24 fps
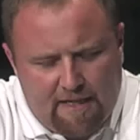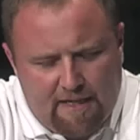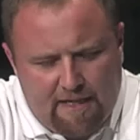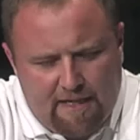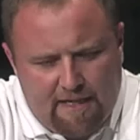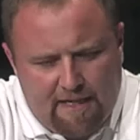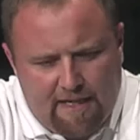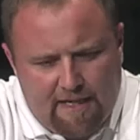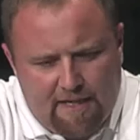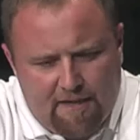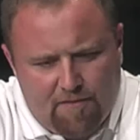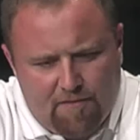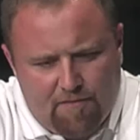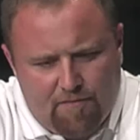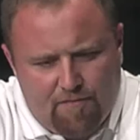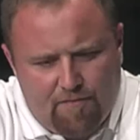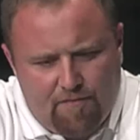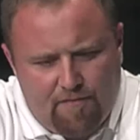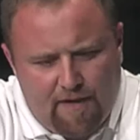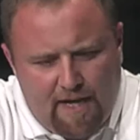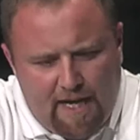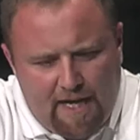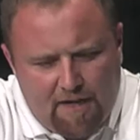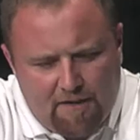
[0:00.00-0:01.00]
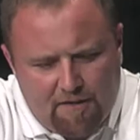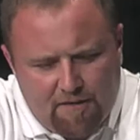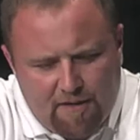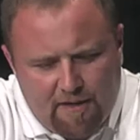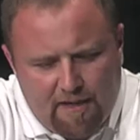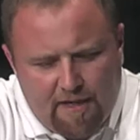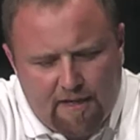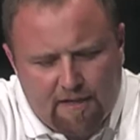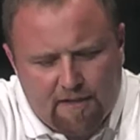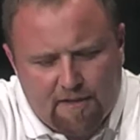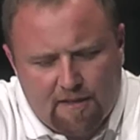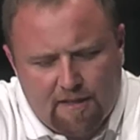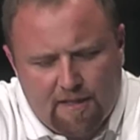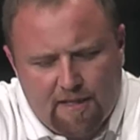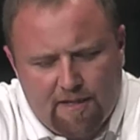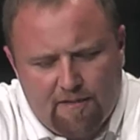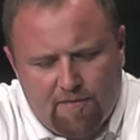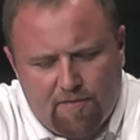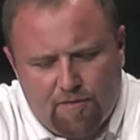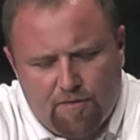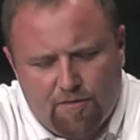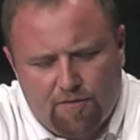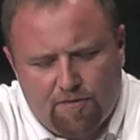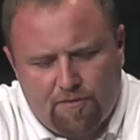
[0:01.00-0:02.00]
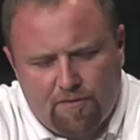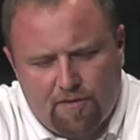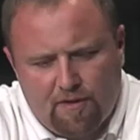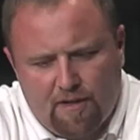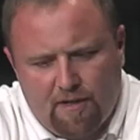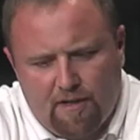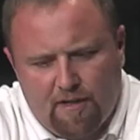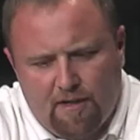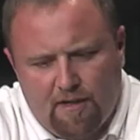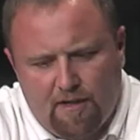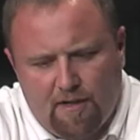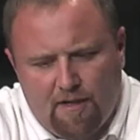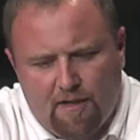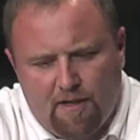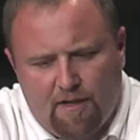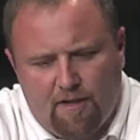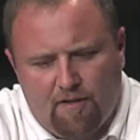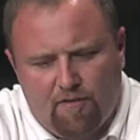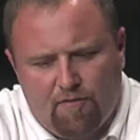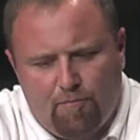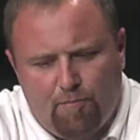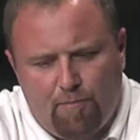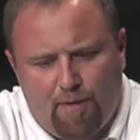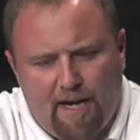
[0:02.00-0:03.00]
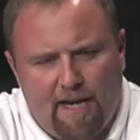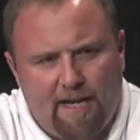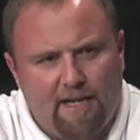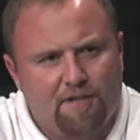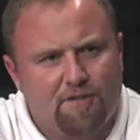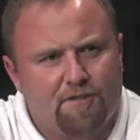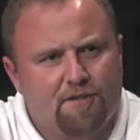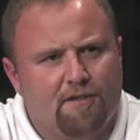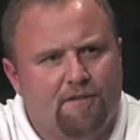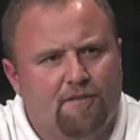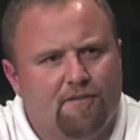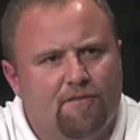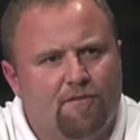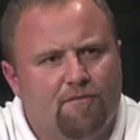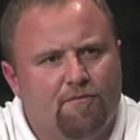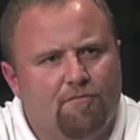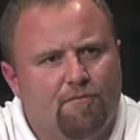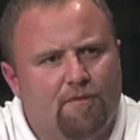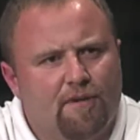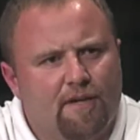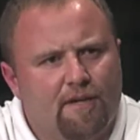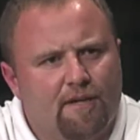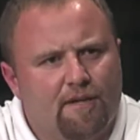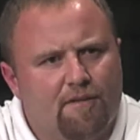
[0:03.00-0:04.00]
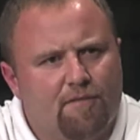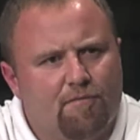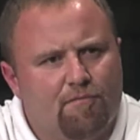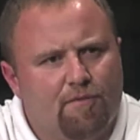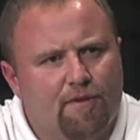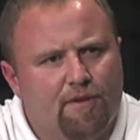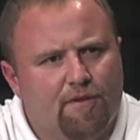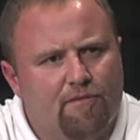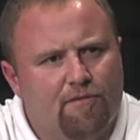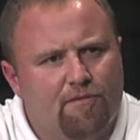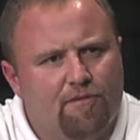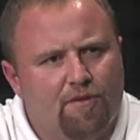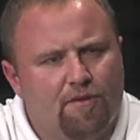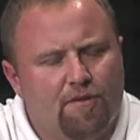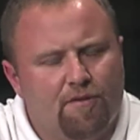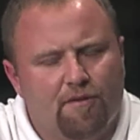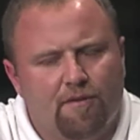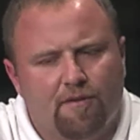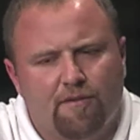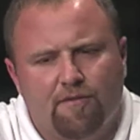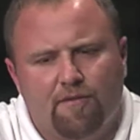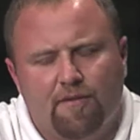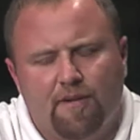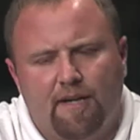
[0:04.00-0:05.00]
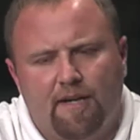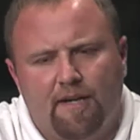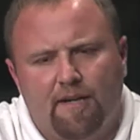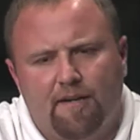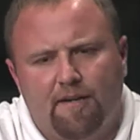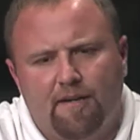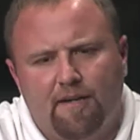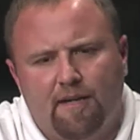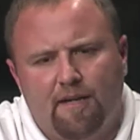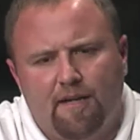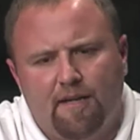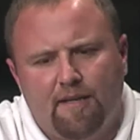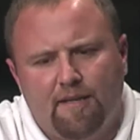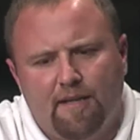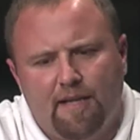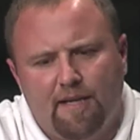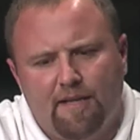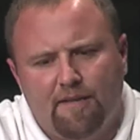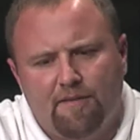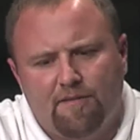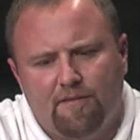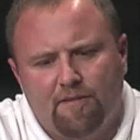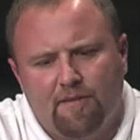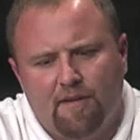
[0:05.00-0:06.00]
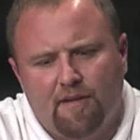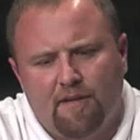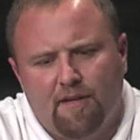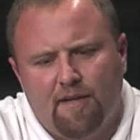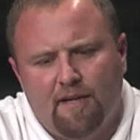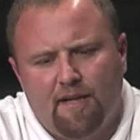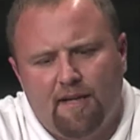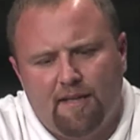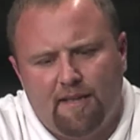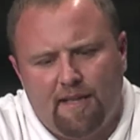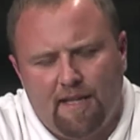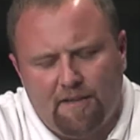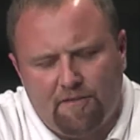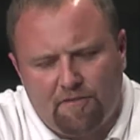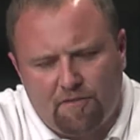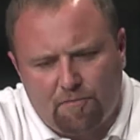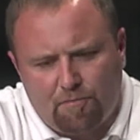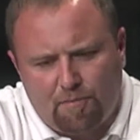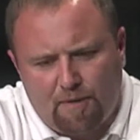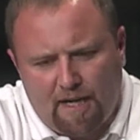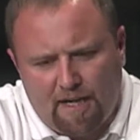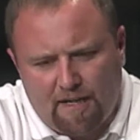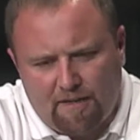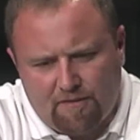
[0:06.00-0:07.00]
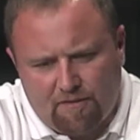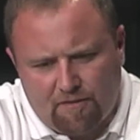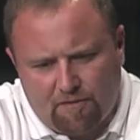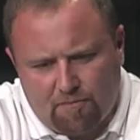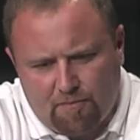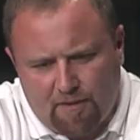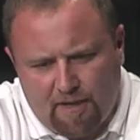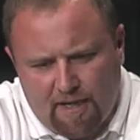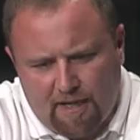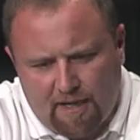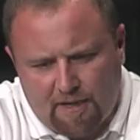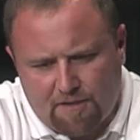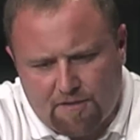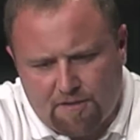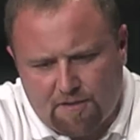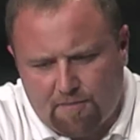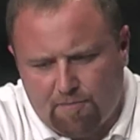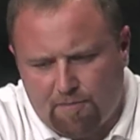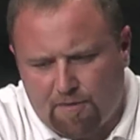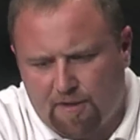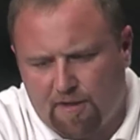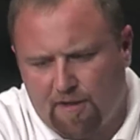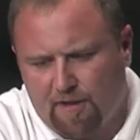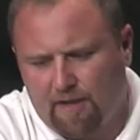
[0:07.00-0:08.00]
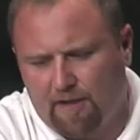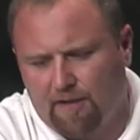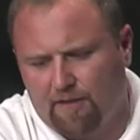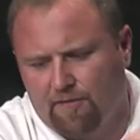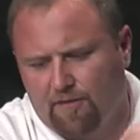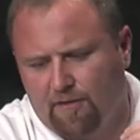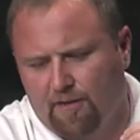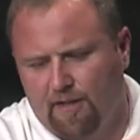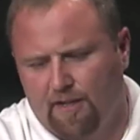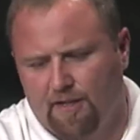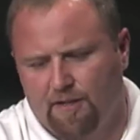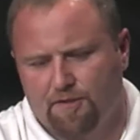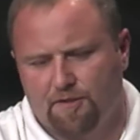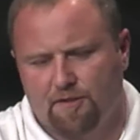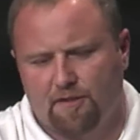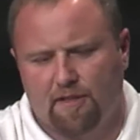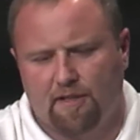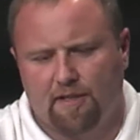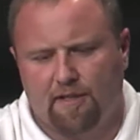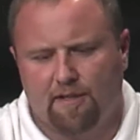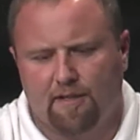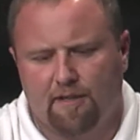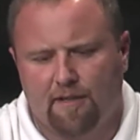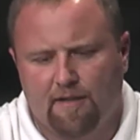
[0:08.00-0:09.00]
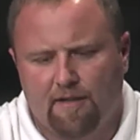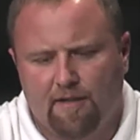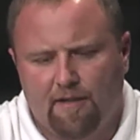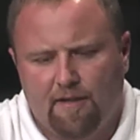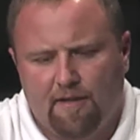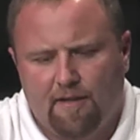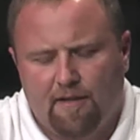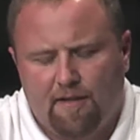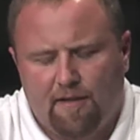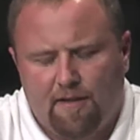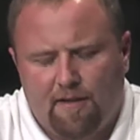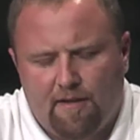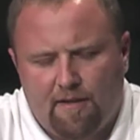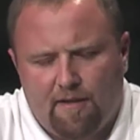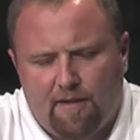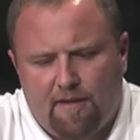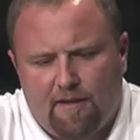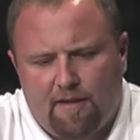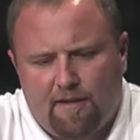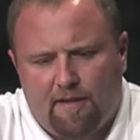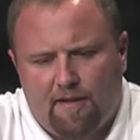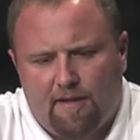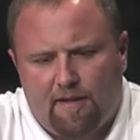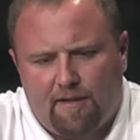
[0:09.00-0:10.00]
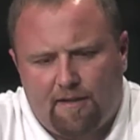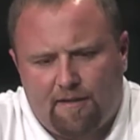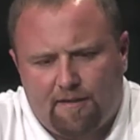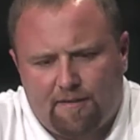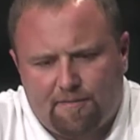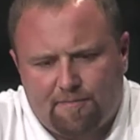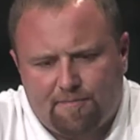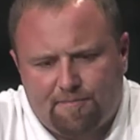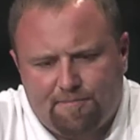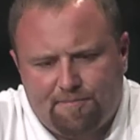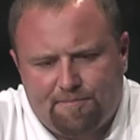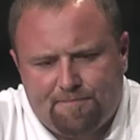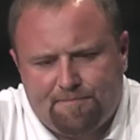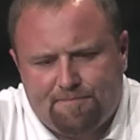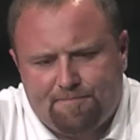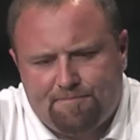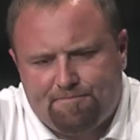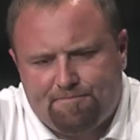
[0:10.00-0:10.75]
I have varying levels of patience with students now, and that surprises me, actually, because initially I